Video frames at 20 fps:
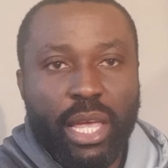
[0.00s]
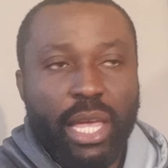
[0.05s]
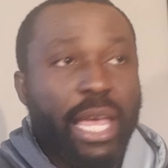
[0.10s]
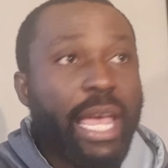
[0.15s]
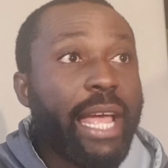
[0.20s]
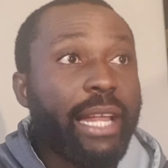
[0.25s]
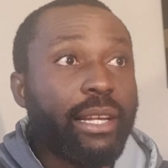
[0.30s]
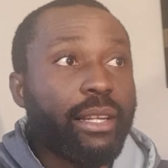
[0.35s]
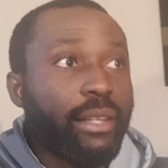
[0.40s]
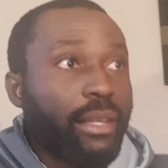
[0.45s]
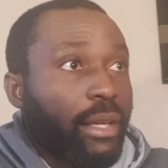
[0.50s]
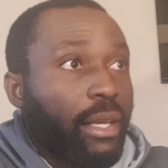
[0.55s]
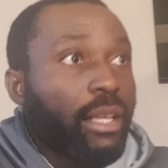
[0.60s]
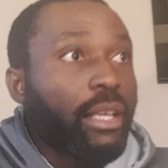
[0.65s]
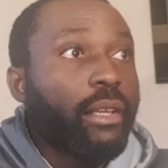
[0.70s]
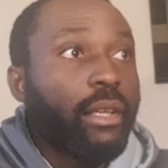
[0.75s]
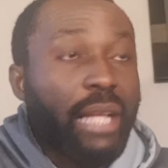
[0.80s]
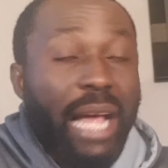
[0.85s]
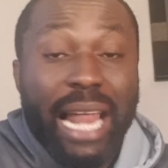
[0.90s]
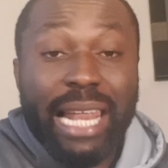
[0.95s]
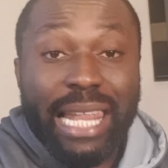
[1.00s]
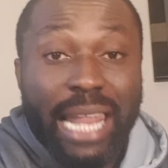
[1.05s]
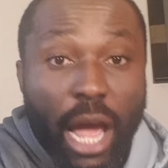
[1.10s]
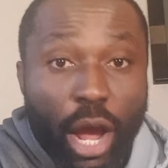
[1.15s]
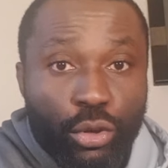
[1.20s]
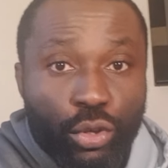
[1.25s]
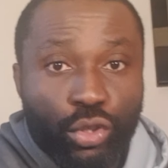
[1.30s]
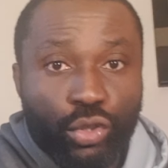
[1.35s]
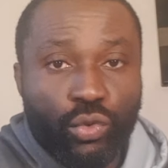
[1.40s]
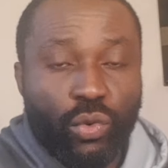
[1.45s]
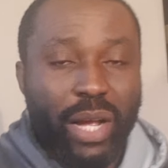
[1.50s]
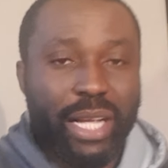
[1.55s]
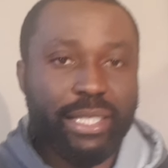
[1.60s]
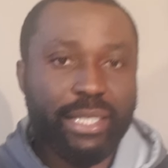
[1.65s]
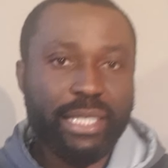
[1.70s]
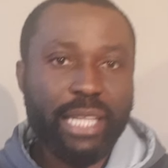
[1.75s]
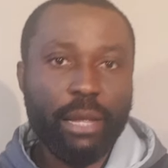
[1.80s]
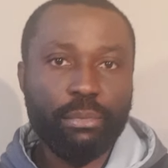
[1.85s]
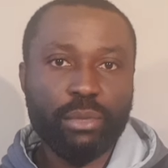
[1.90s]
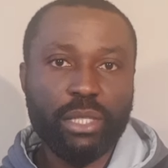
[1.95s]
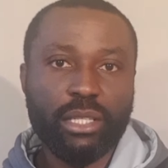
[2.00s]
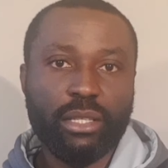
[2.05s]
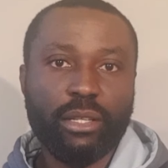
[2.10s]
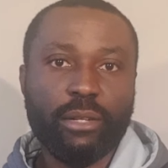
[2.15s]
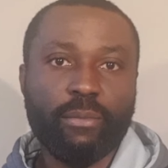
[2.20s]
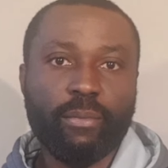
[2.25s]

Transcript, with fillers: and allow you to accept it.